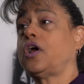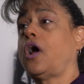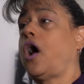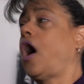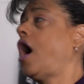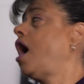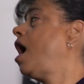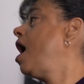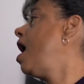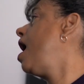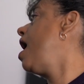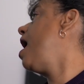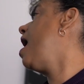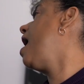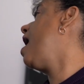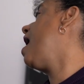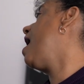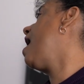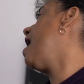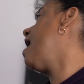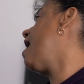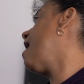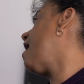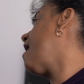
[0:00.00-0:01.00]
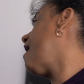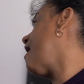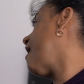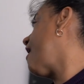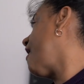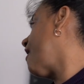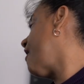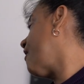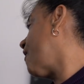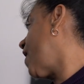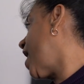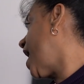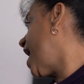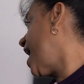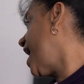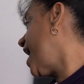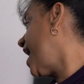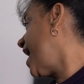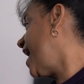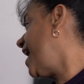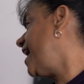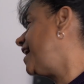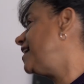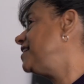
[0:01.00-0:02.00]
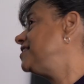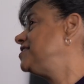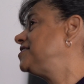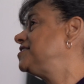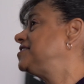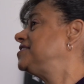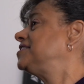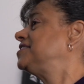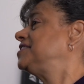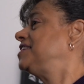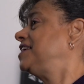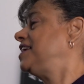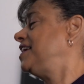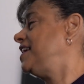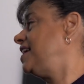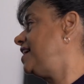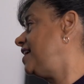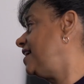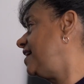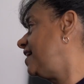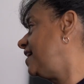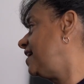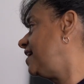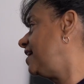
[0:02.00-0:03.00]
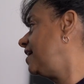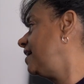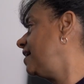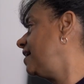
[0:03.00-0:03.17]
Anywhere. Oh, Anywhere I USA. See. Yes.